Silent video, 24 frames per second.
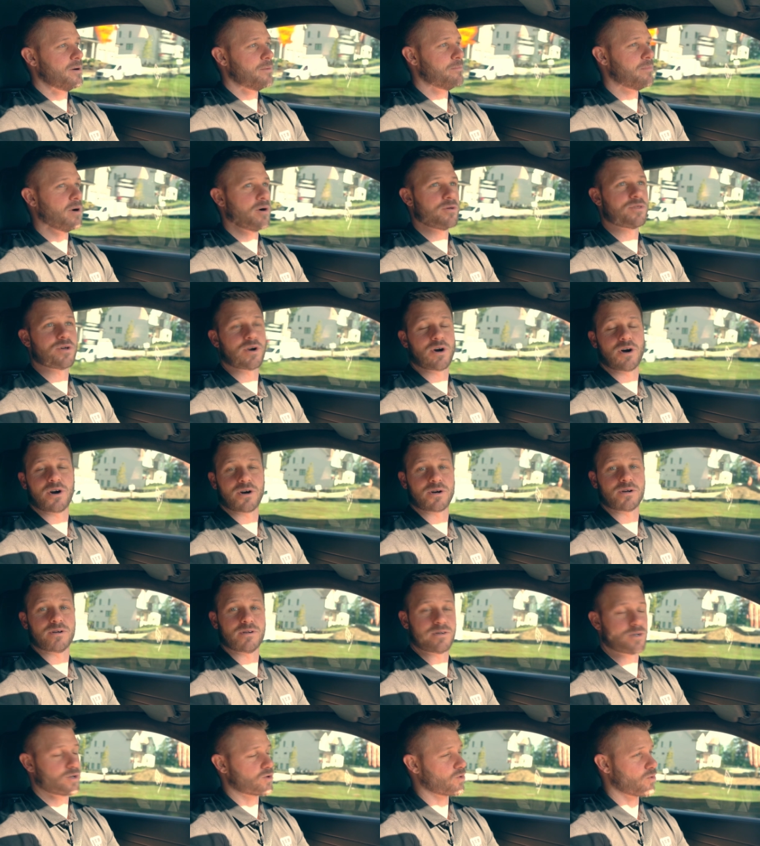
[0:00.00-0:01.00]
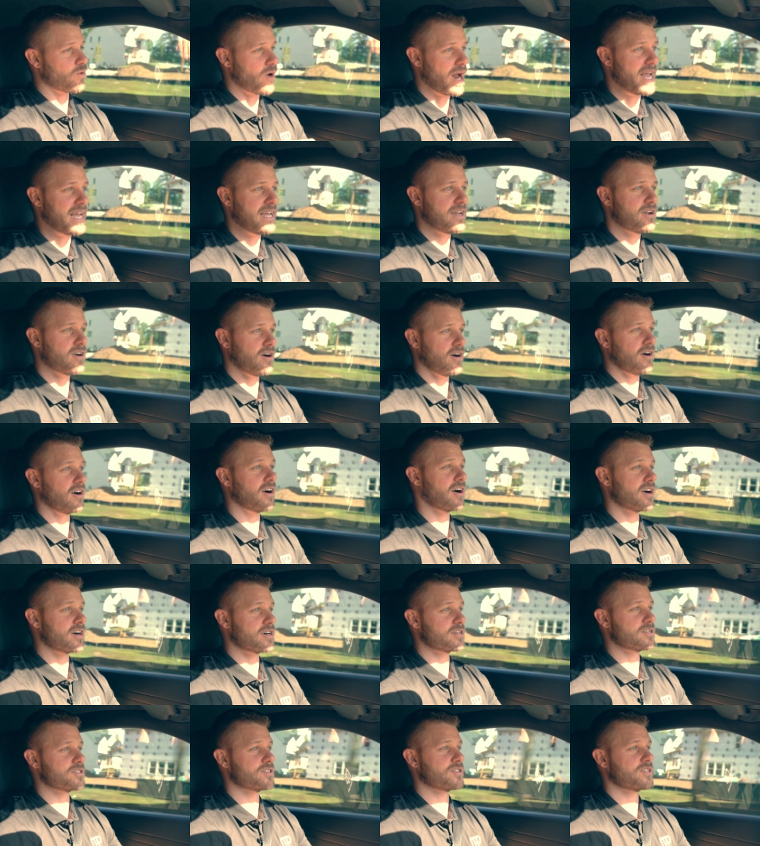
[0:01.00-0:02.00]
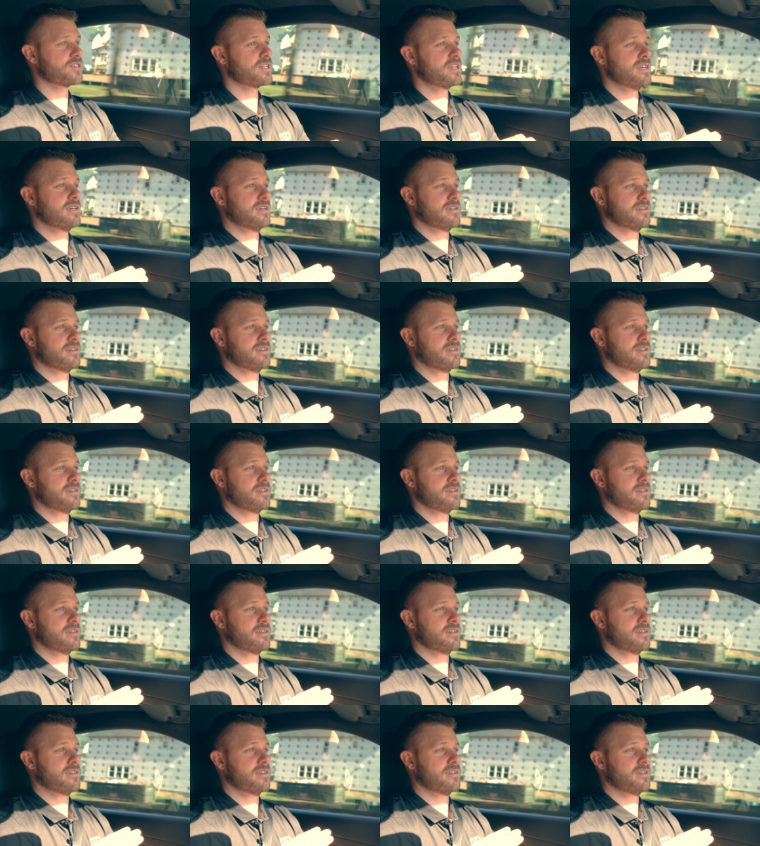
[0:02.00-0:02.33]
Both are great cars,